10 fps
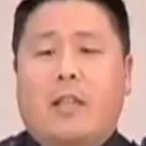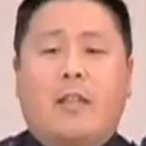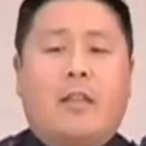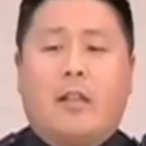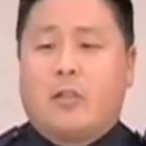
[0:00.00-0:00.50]

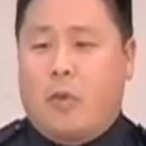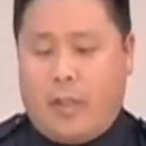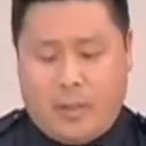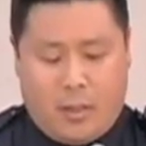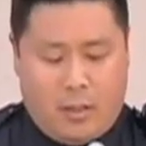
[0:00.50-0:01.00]
vital
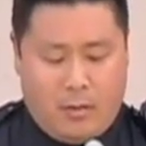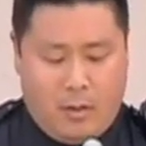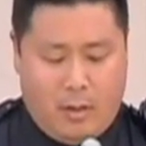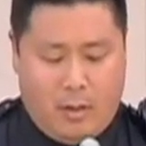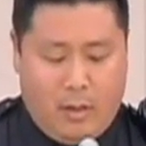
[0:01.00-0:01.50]
information,
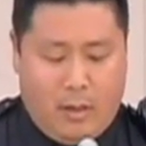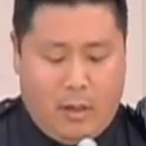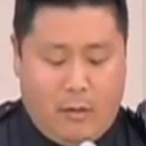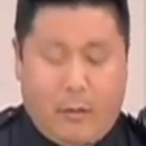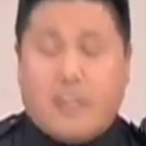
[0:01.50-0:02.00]

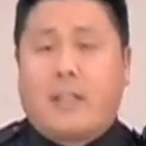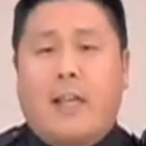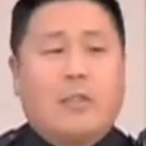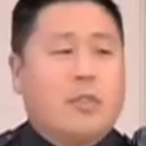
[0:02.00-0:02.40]
and participate